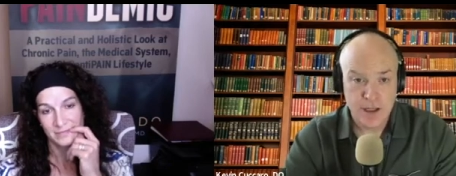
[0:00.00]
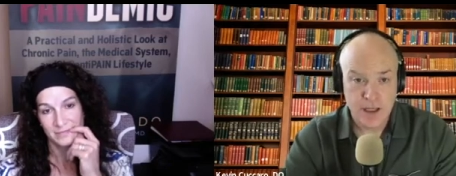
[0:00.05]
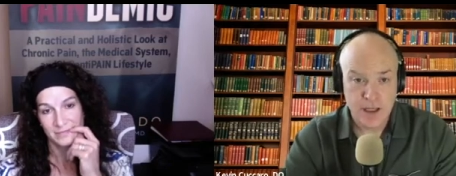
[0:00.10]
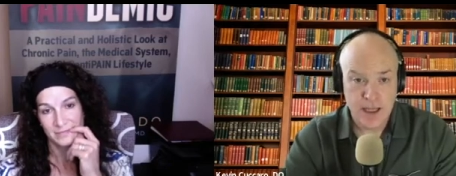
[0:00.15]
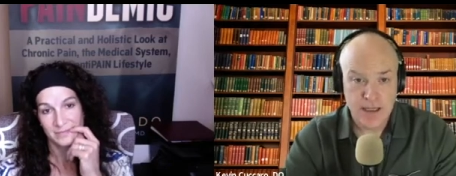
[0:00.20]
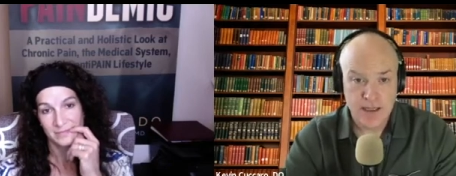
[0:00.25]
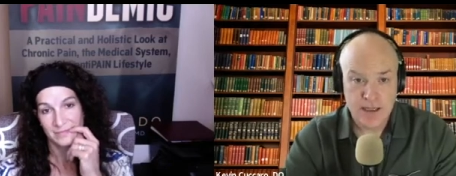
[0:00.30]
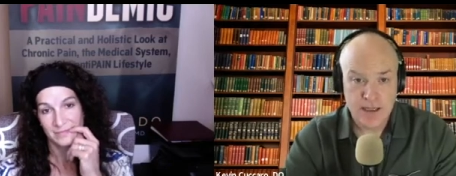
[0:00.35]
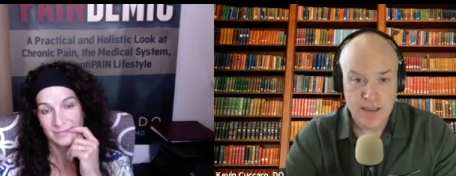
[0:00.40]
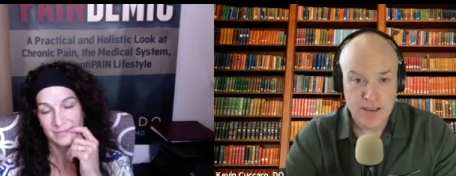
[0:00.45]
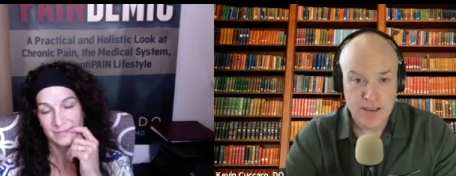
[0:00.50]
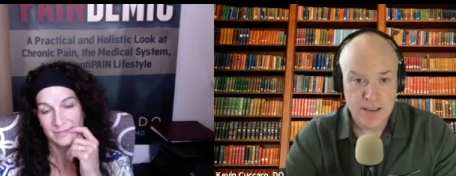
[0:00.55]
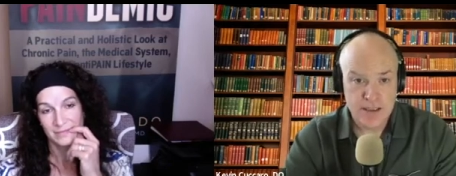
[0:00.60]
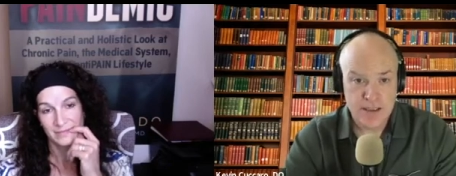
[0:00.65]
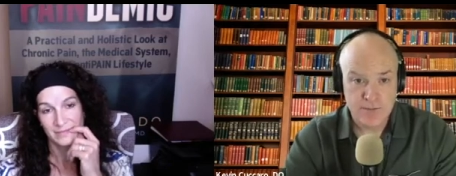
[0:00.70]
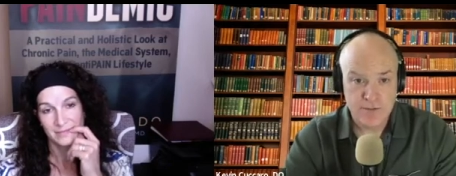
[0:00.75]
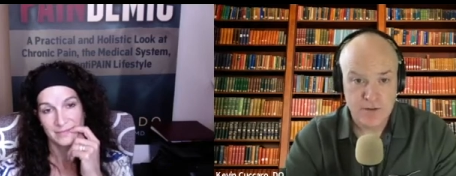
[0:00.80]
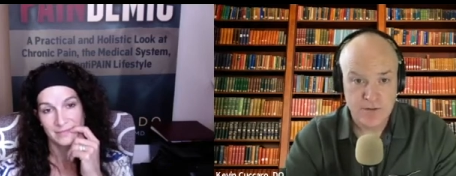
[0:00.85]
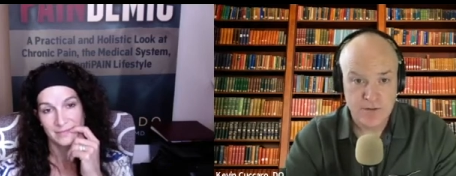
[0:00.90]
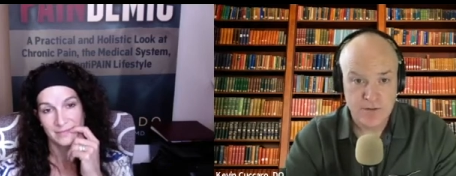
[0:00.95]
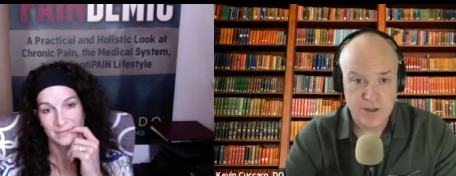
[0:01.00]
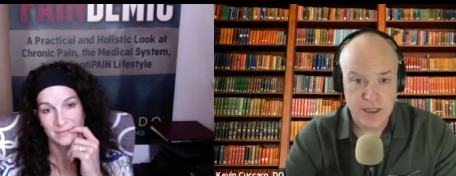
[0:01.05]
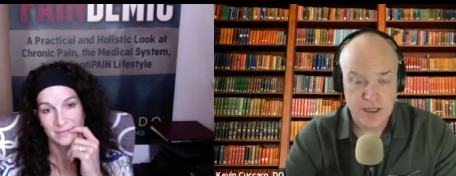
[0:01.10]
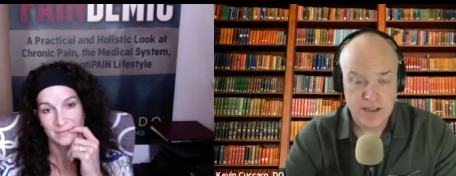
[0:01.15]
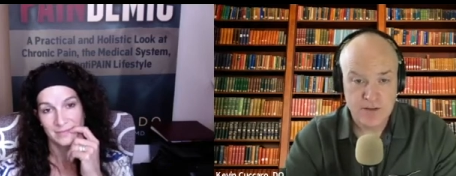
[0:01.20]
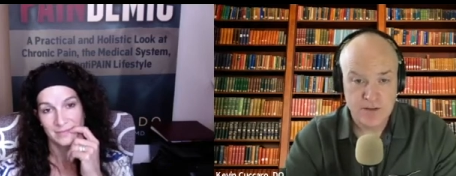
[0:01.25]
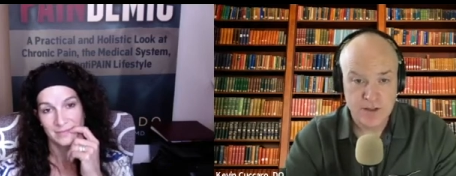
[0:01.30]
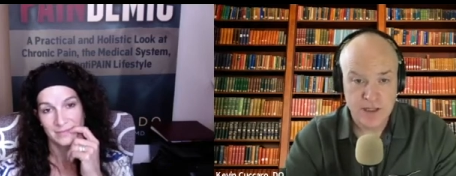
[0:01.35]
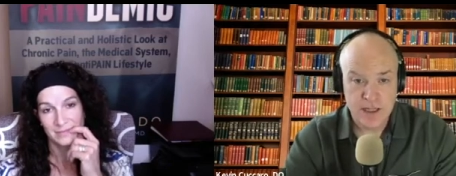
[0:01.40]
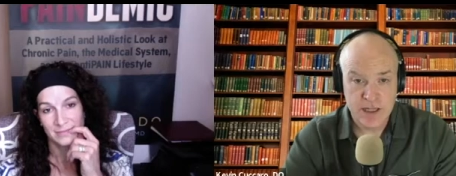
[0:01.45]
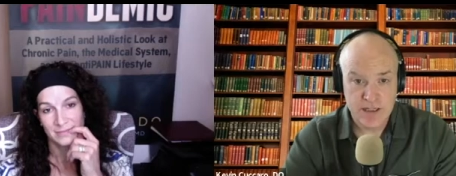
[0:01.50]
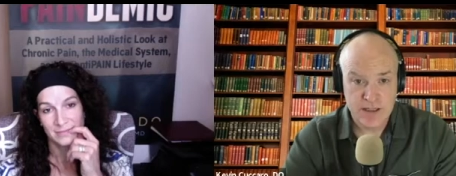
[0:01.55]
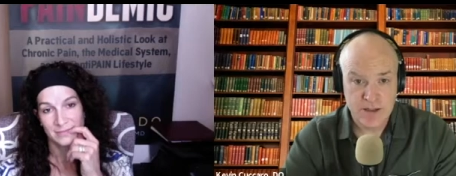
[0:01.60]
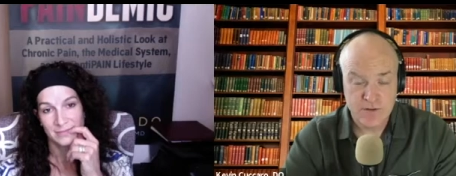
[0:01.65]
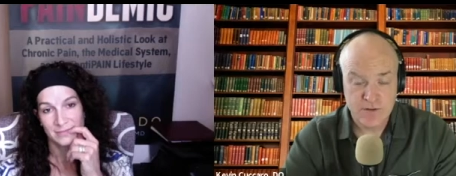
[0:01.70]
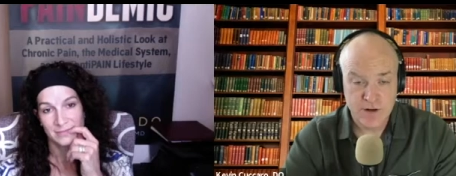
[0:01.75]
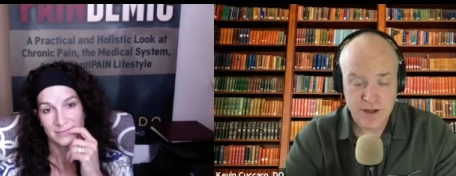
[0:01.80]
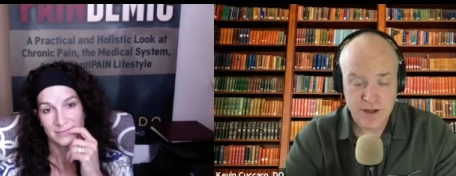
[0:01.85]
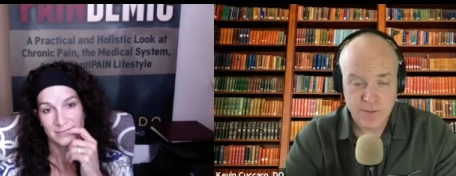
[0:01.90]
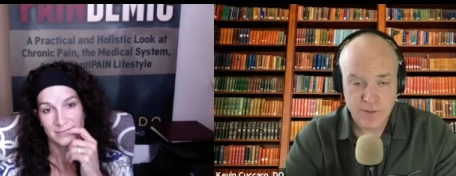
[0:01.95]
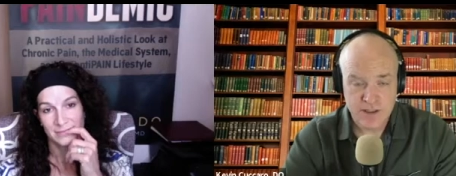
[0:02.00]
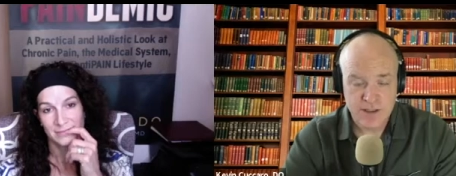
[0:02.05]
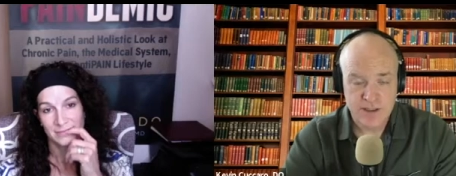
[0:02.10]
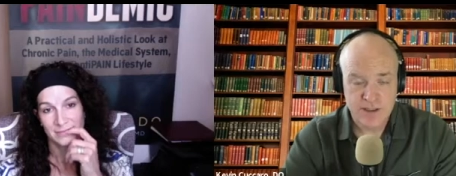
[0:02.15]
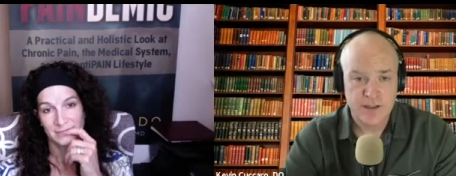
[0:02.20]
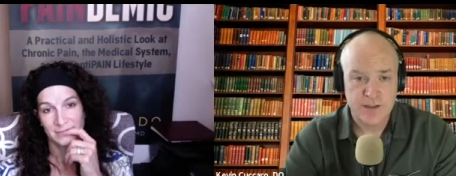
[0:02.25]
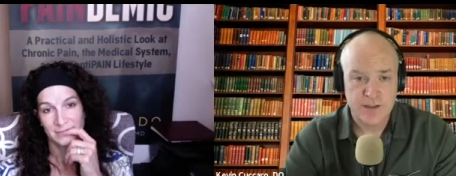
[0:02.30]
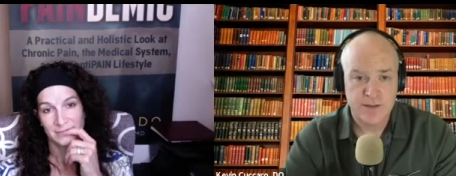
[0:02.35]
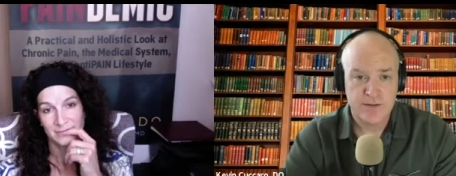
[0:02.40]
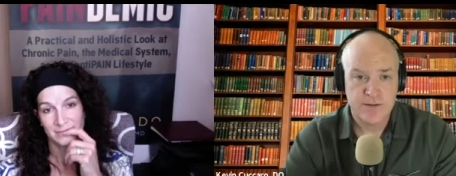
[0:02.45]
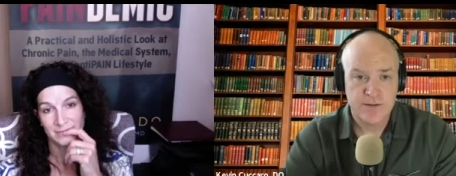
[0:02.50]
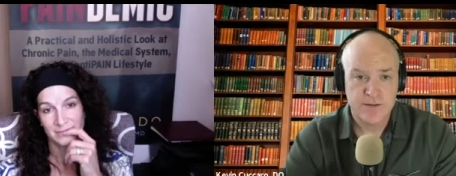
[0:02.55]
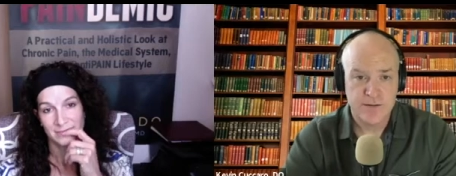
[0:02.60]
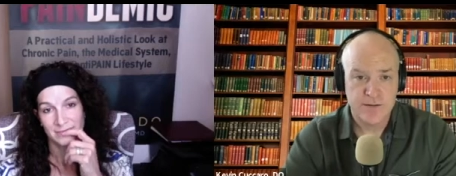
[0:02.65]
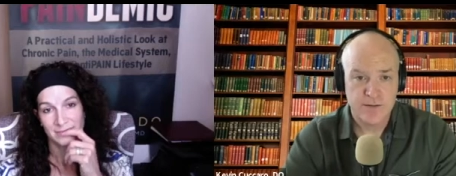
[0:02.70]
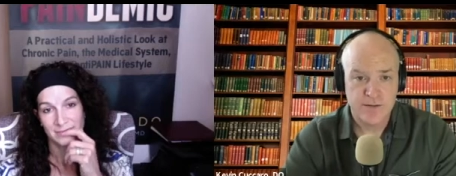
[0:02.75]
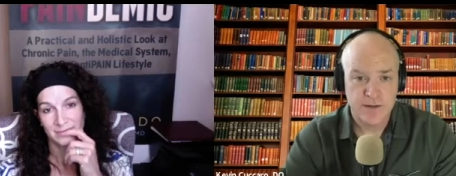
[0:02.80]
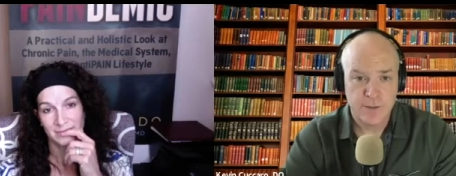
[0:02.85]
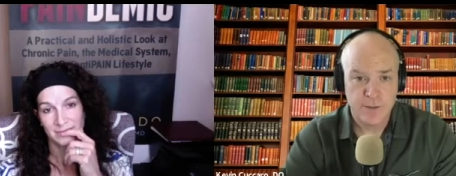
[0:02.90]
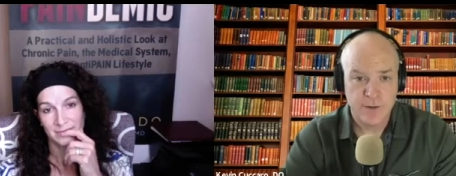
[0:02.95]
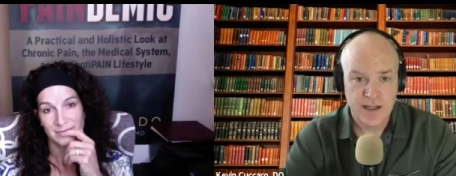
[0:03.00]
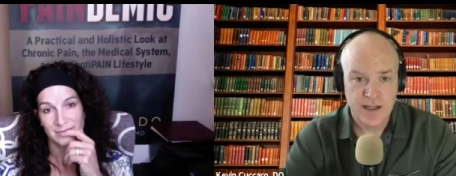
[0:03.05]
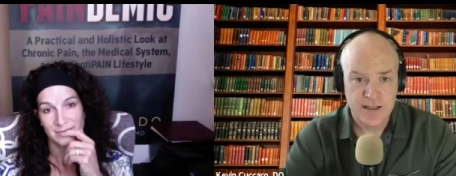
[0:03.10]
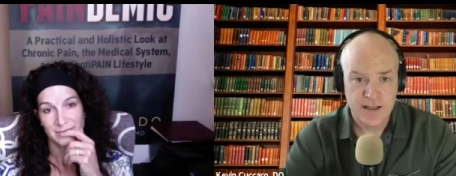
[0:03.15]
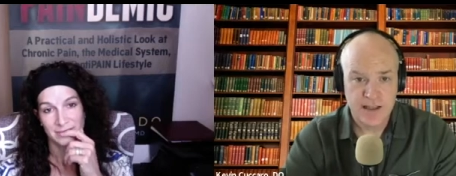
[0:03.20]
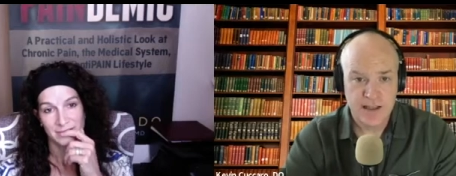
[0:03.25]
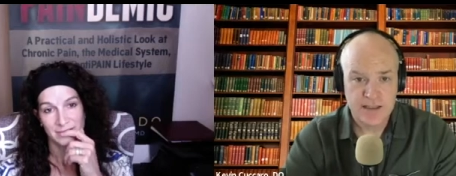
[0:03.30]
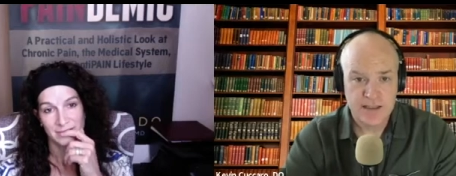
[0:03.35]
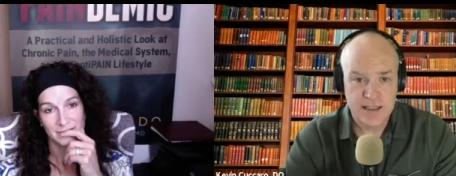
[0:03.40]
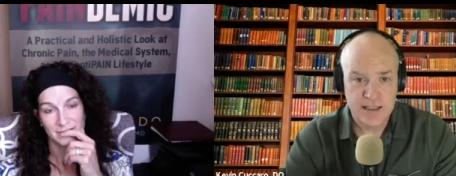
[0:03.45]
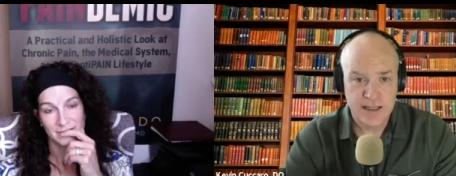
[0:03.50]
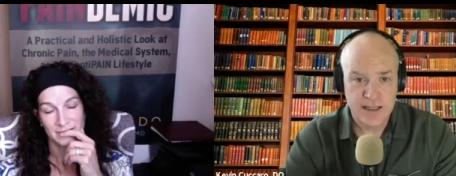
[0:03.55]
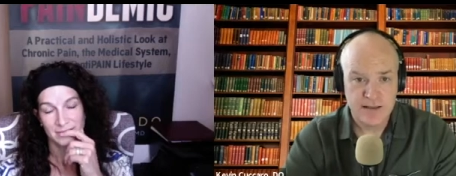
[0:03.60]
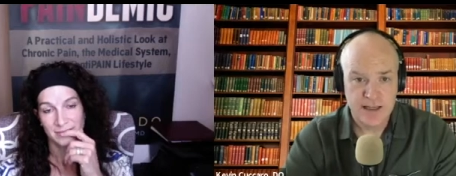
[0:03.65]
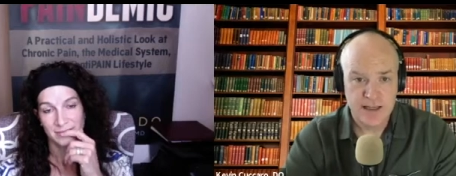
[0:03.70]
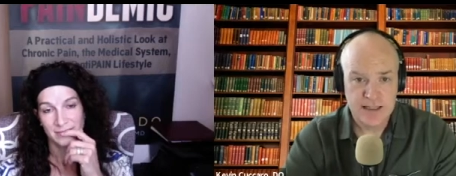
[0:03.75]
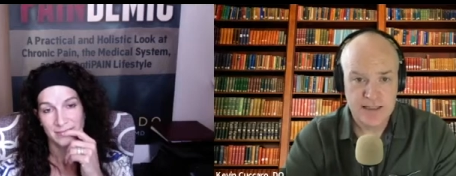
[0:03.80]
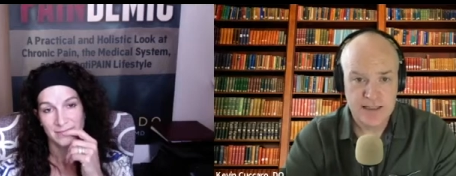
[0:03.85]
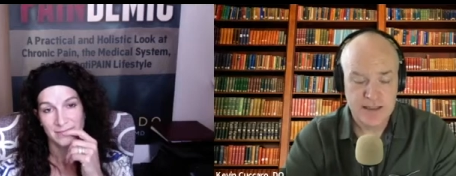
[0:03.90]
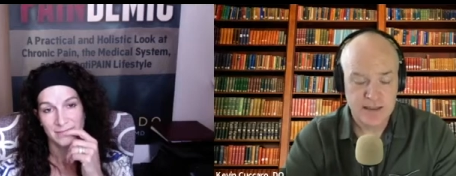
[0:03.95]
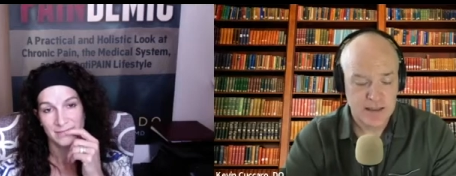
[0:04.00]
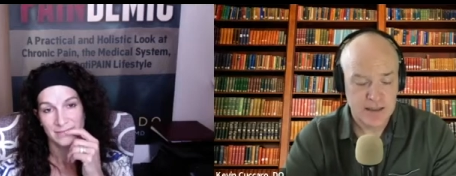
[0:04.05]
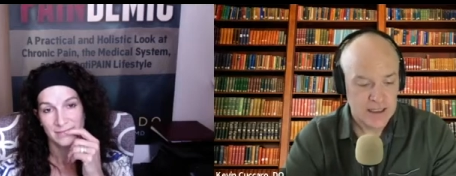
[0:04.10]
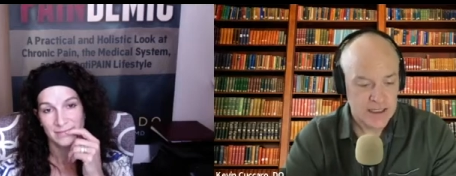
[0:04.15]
Speaker 1: and he just he's he's crippling you. I mean that, that's a that's